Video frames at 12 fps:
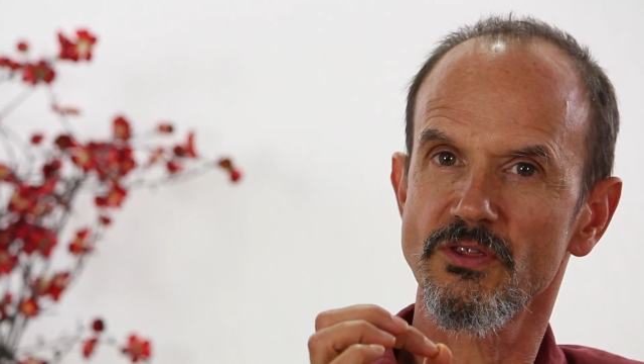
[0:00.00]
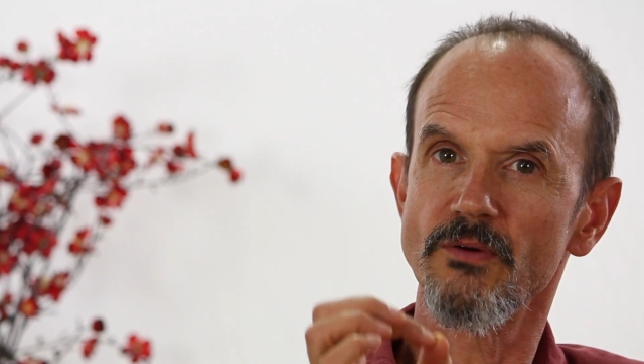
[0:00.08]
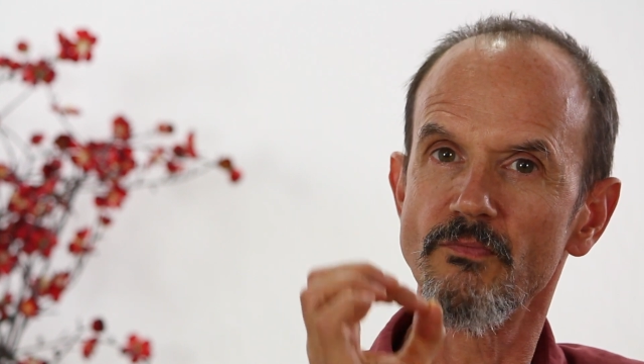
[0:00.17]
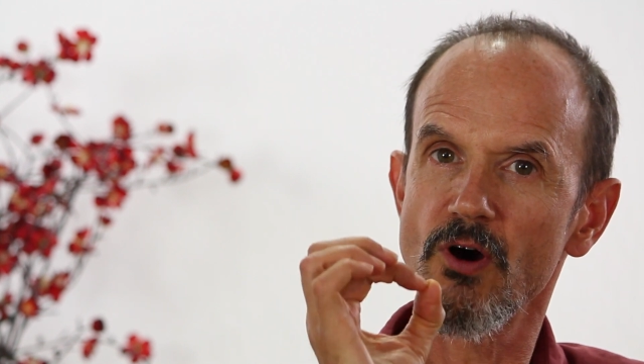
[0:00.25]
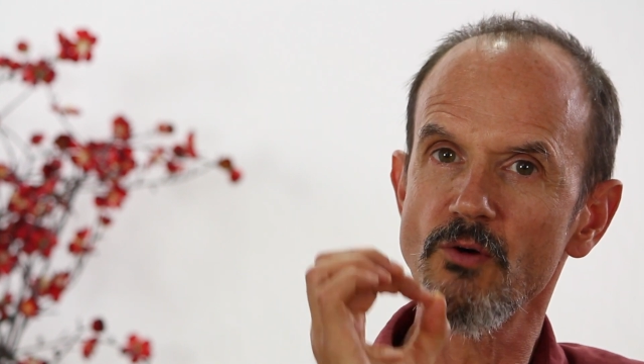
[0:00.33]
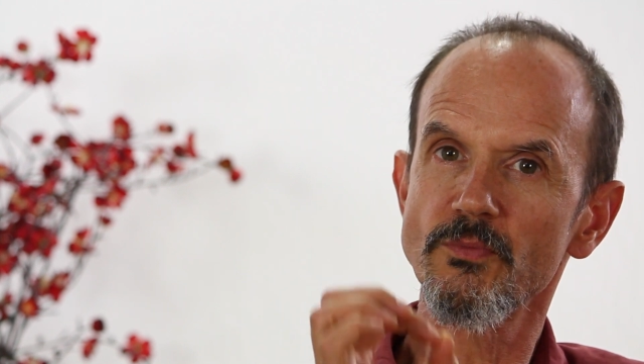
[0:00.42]
the
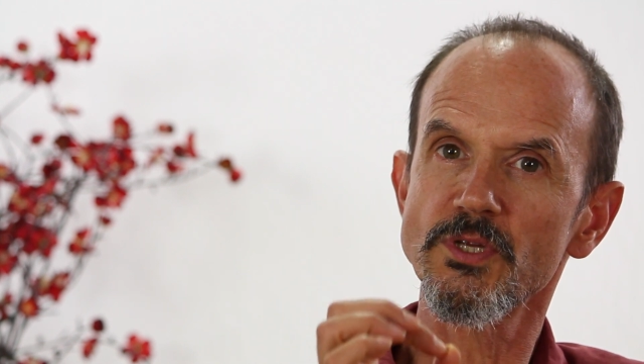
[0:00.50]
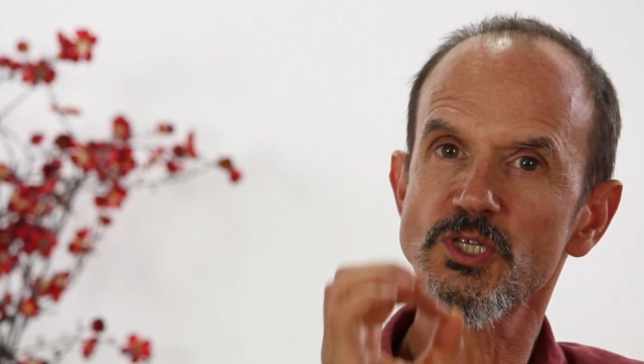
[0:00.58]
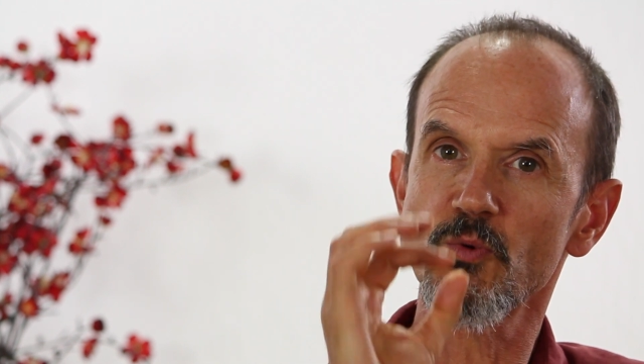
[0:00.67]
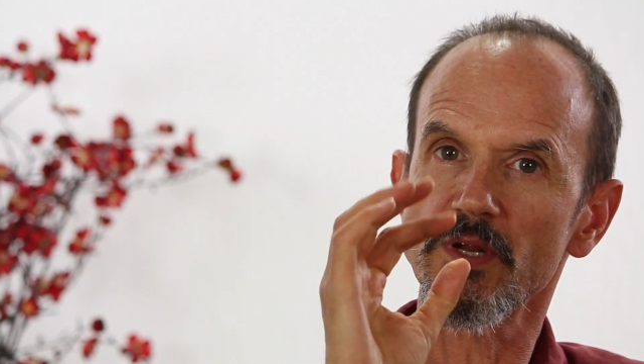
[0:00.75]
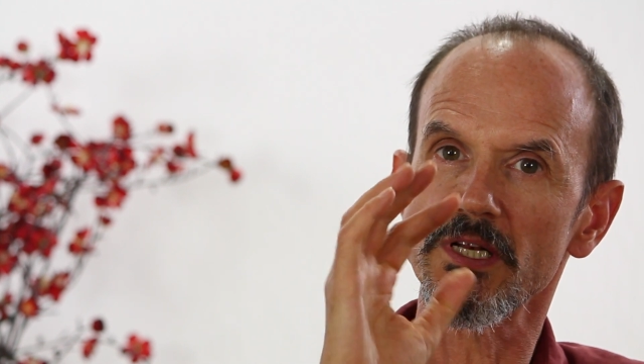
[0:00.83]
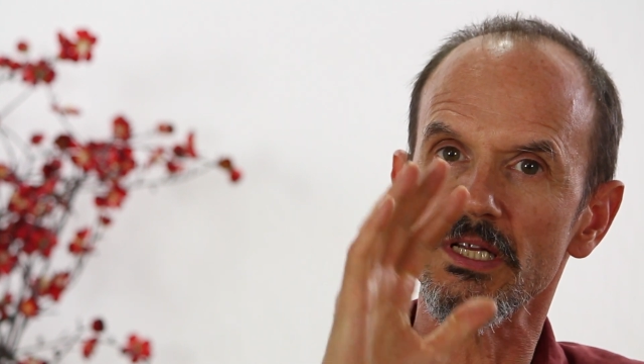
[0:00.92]
moments
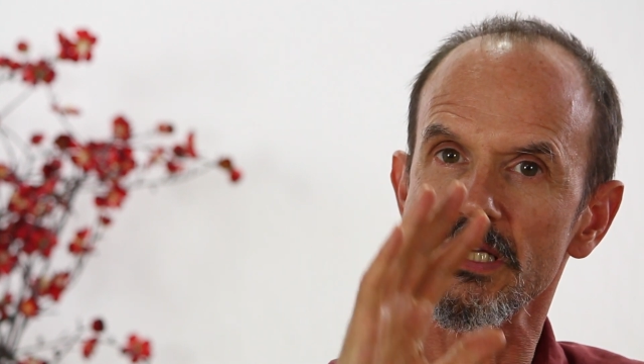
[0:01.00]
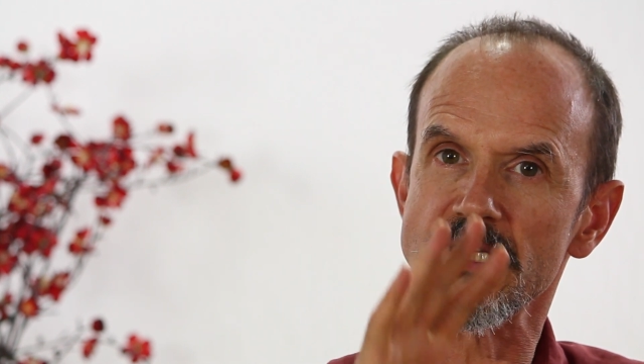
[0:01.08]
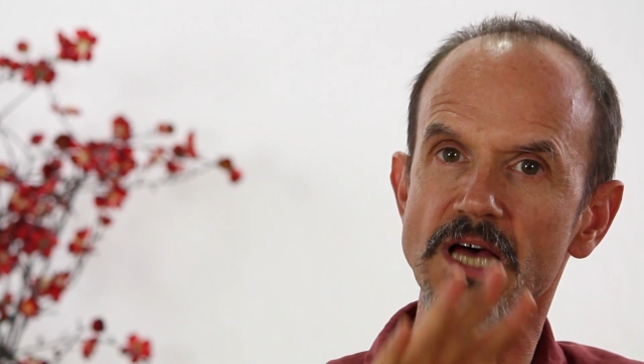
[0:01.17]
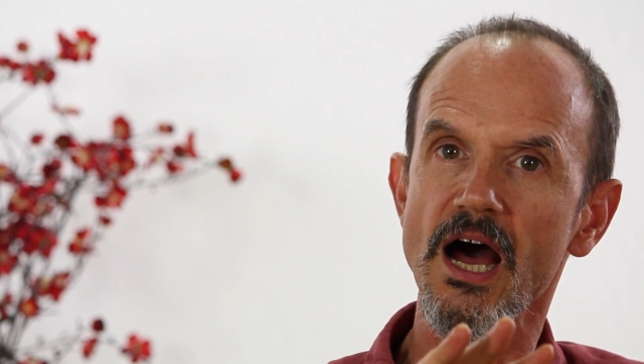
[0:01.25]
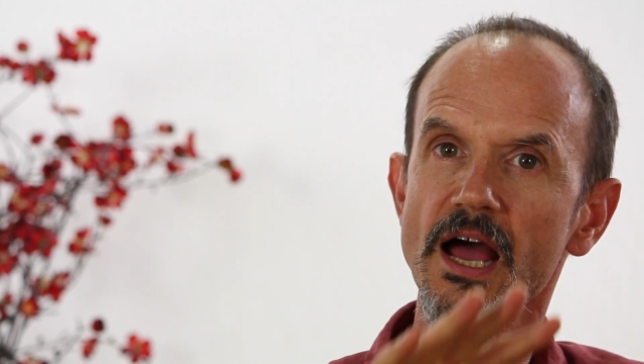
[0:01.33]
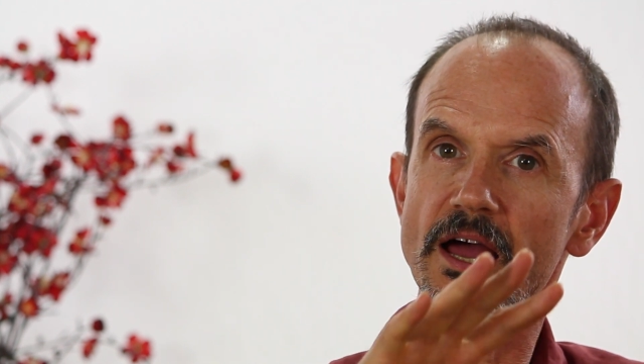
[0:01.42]
when
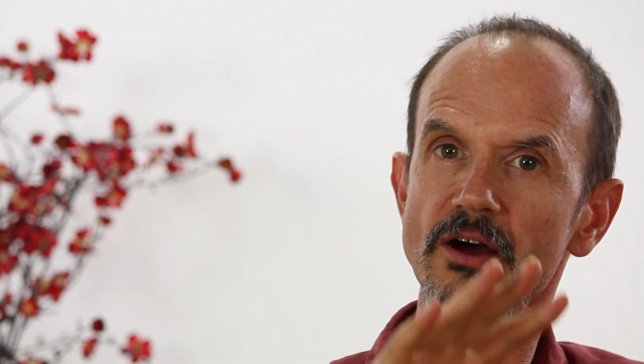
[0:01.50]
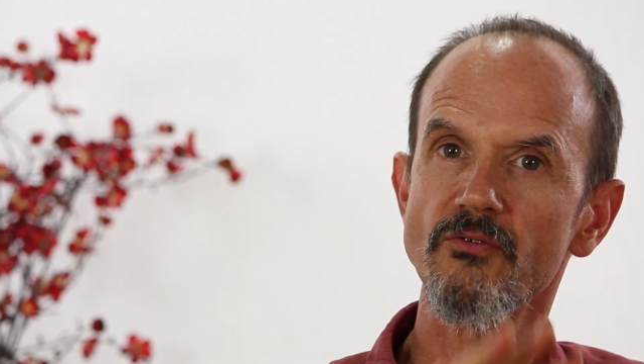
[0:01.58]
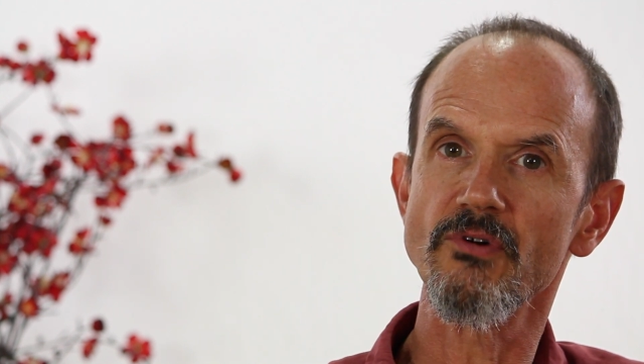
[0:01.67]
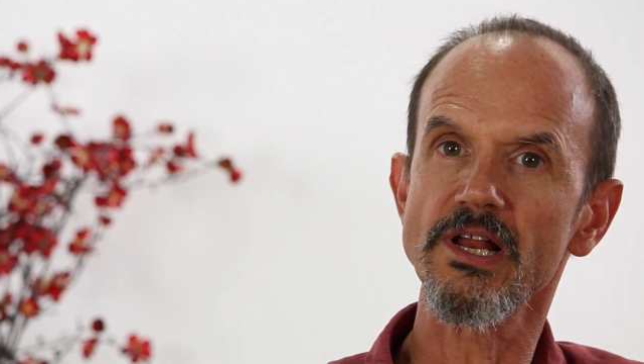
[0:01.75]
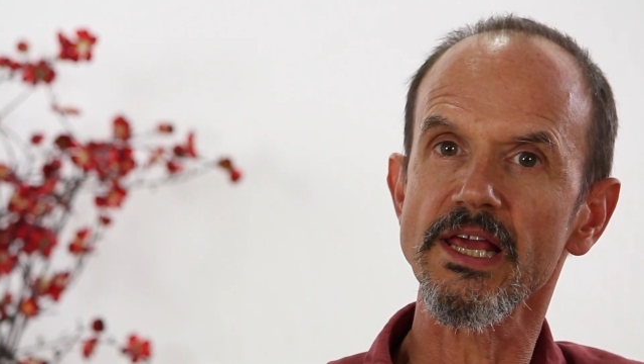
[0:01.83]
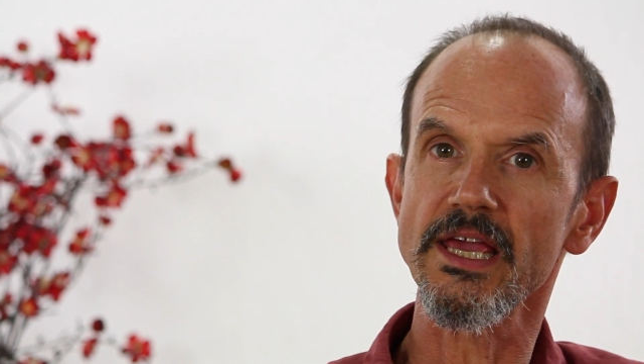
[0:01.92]
desire
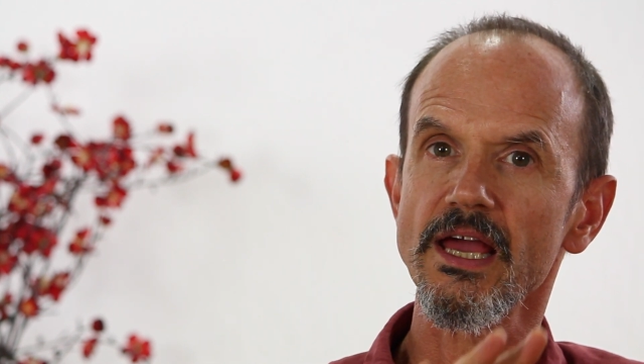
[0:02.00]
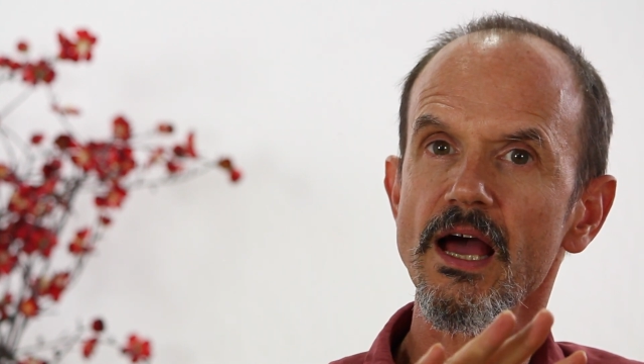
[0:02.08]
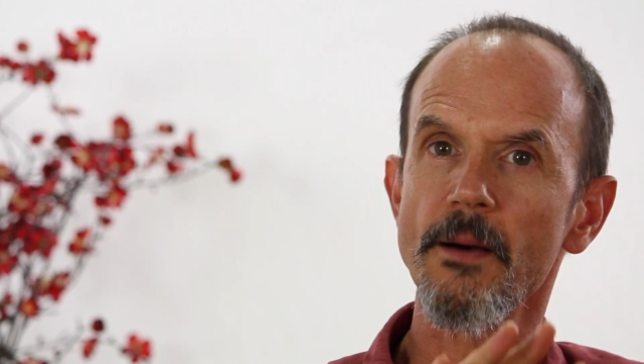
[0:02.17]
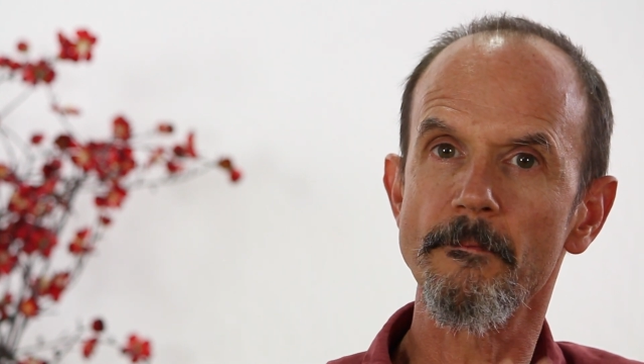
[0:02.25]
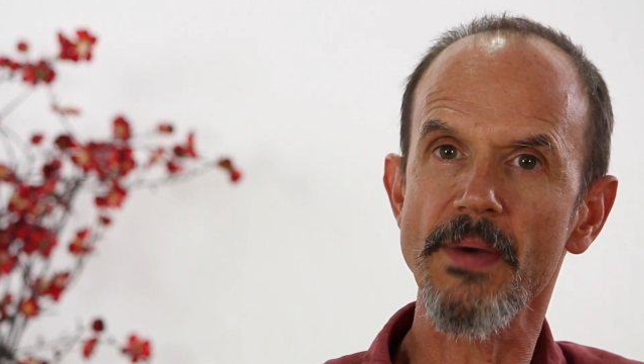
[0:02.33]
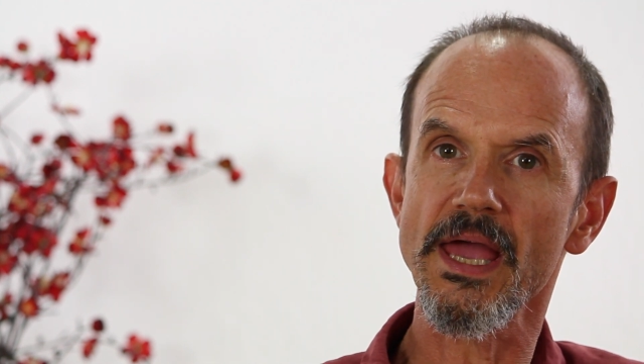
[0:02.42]
really
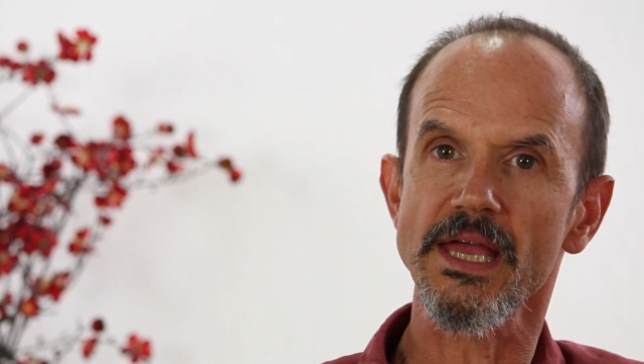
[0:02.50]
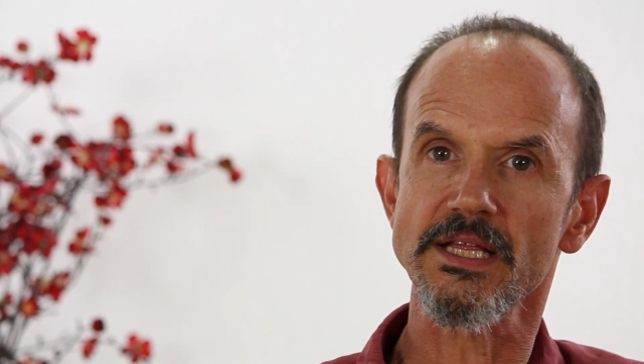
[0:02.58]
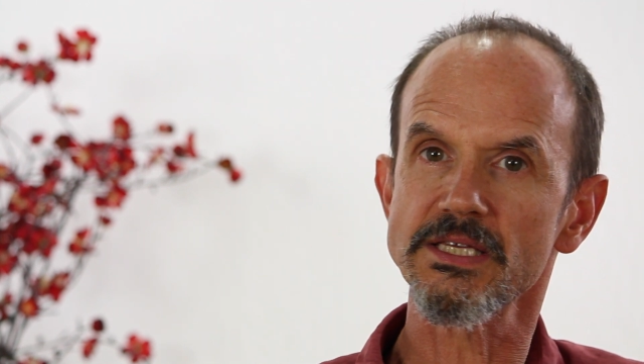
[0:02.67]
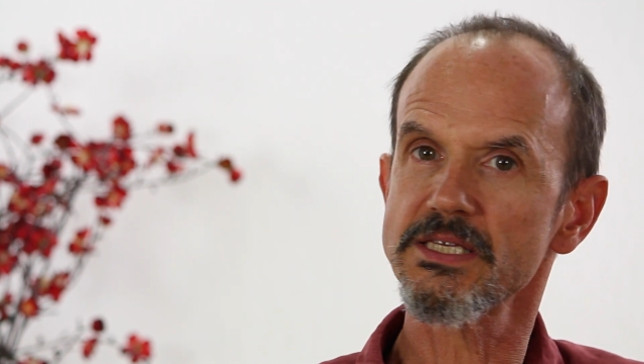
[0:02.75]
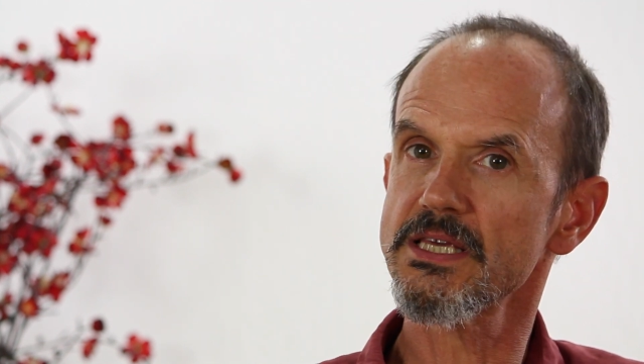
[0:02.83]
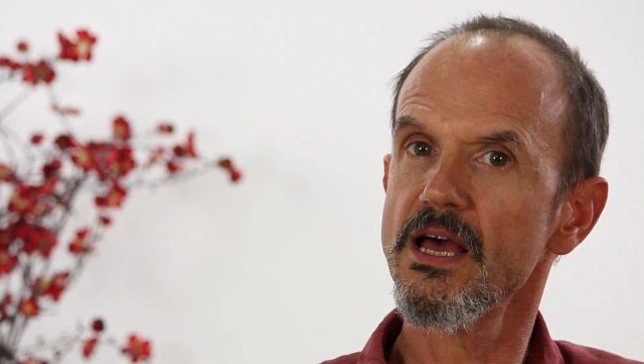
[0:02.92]

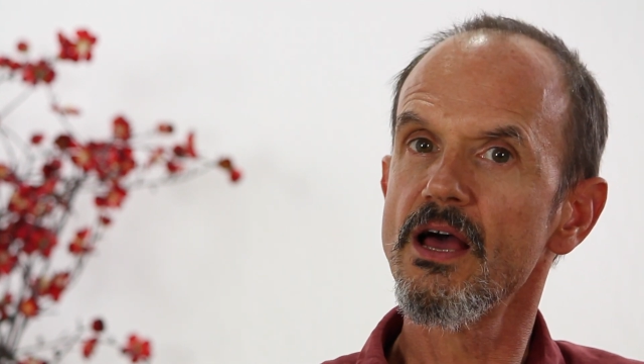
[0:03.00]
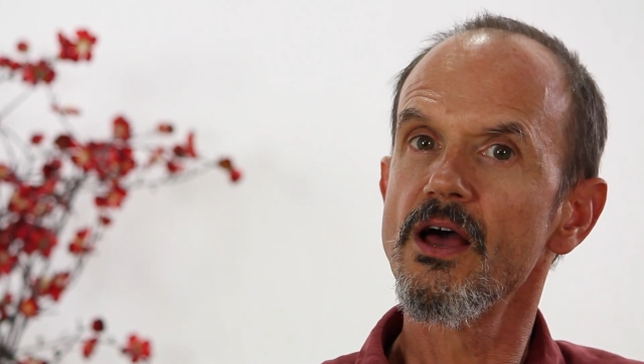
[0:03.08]
abates,